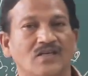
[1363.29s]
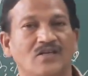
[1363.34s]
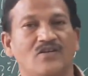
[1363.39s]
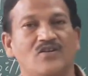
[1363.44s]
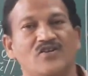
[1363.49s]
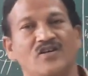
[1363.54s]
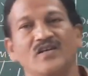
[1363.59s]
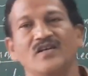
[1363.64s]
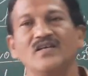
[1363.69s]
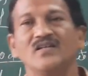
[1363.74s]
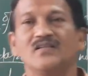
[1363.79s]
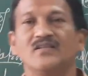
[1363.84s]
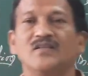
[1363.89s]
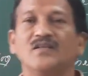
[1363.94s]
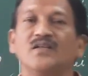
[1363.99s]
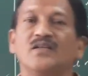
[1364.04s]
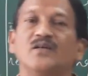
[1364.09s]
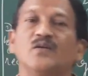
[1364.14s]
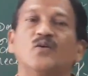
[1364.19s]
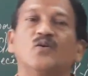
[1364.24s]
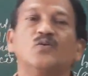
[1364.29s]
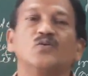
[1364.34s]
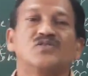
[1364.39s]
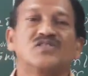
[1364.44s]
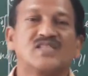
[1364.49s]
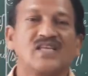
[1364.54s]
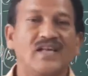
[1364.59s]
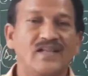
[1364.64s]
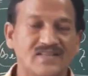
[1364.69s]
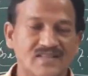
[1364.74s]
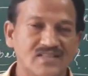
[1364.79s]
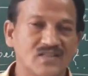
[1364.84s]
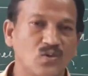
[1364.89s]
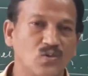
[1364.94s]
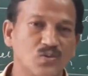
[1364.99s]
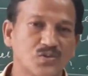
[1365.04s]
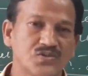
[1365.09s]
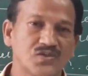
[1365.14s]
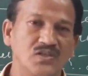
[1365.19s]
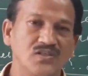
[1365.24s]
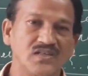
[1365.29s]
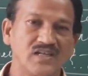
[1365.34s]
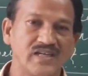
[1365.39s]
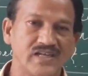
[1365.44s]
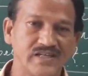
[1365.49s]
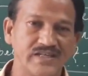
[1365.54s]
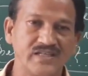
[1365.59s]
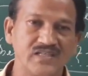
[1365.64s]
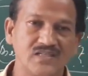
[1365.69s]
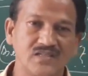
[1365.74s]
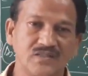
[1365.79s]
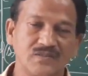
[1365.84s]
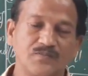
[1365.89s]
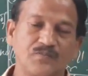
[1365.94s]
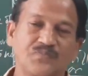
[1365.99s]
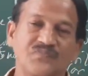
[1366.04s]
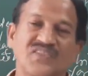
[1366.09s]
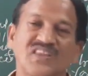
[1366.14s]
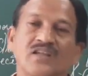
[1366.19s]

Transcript: Drawer who sells goods on credit,